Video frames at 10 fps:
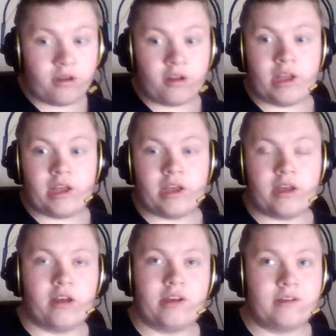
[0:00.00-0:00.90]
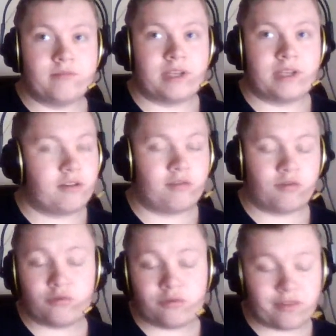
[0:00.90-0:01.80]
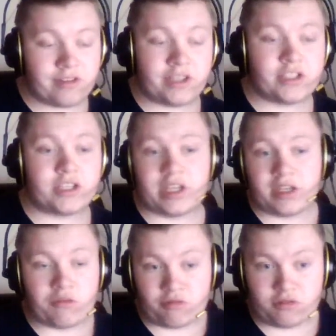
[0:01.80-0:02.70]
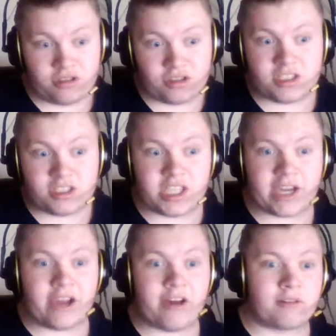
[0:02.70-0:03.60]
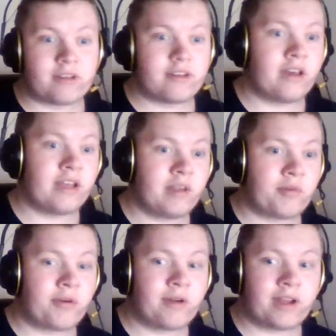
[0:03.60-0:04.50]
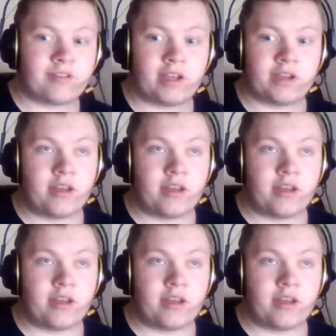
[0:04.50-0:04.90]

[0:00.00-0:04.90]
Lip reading: and also do translation and also just check out the progress in it.